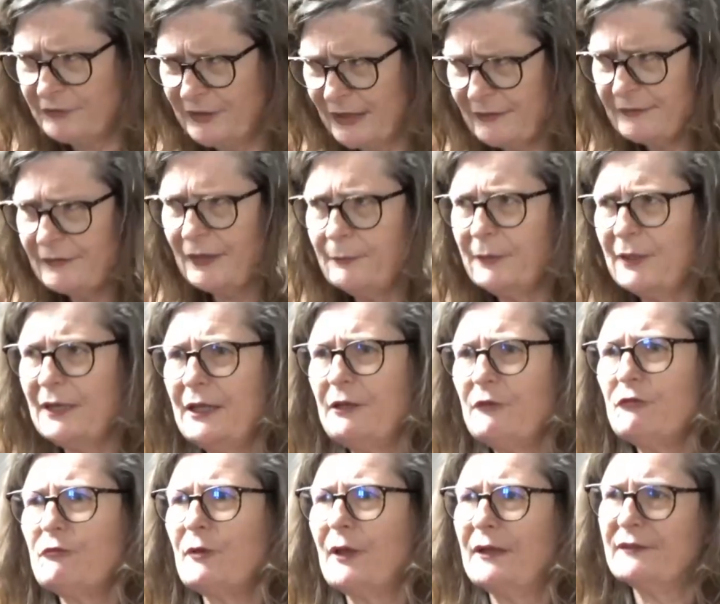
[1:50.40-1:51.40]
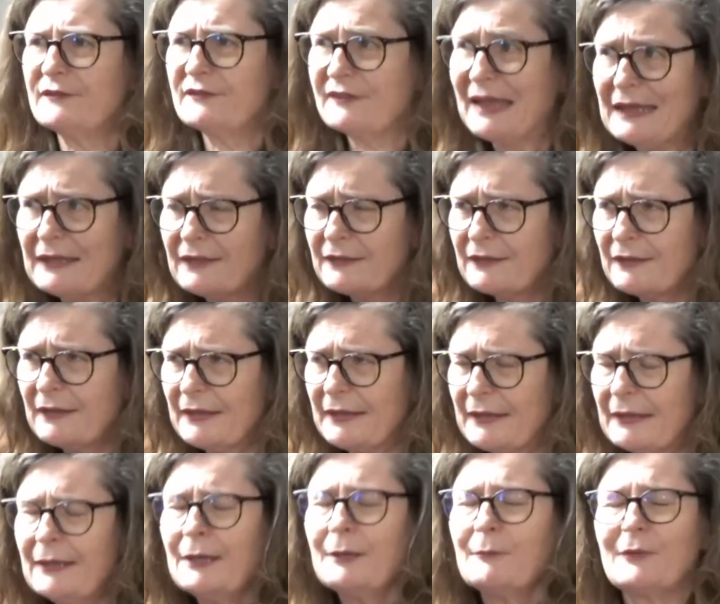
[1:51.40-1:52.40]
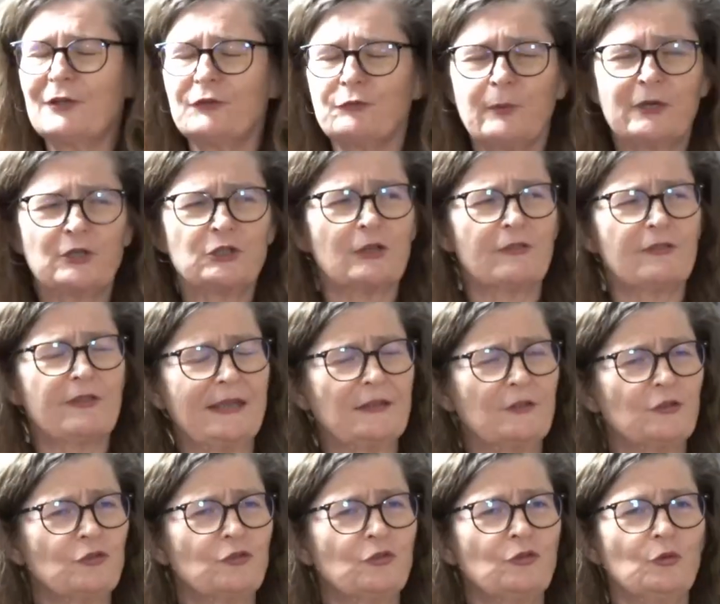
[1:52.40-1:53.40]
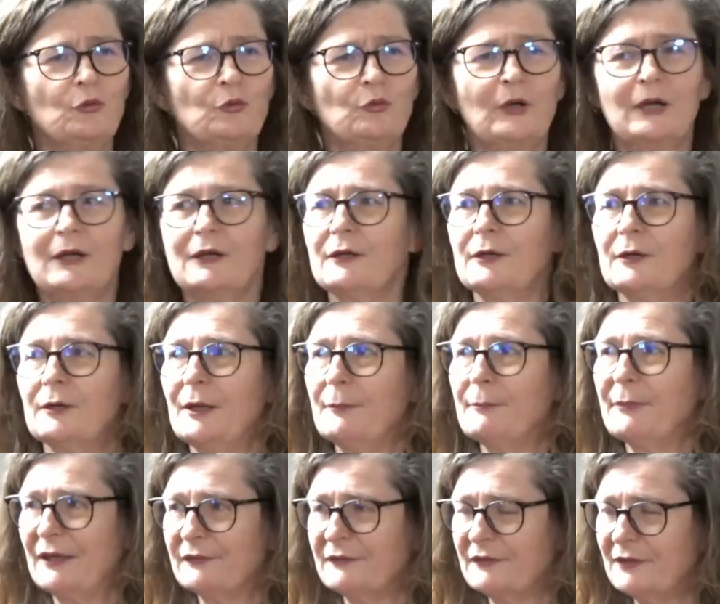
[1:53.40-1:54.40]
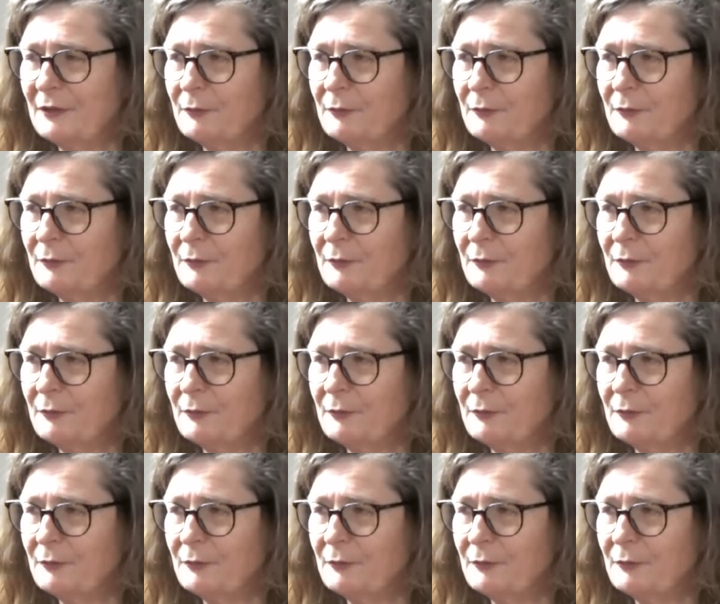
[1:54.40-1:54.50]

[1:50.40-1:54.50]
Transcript: yet, I believe. And secondly, my special thanks to Ambassador